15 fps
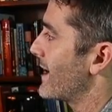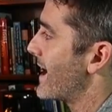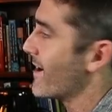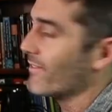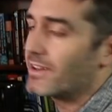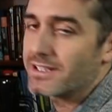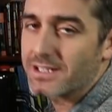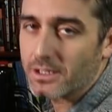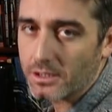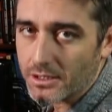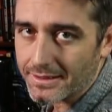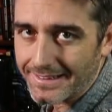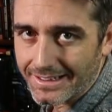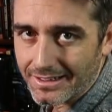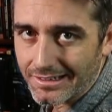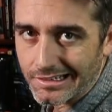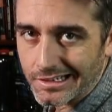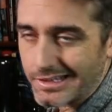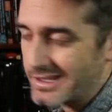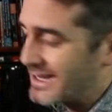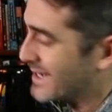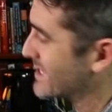having to click
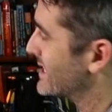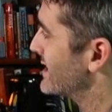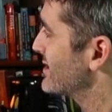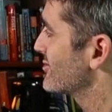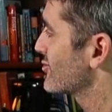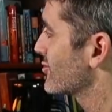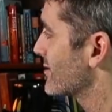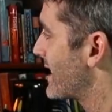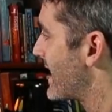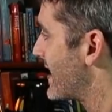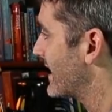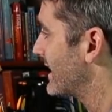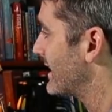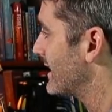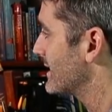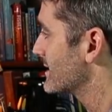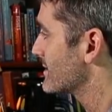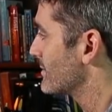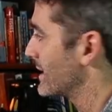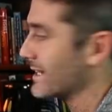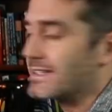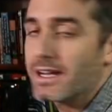on this and drag it into
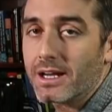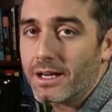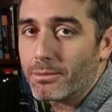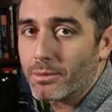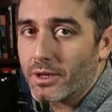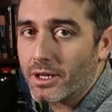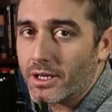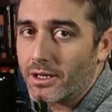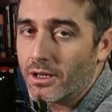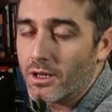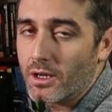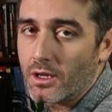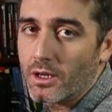my timeline,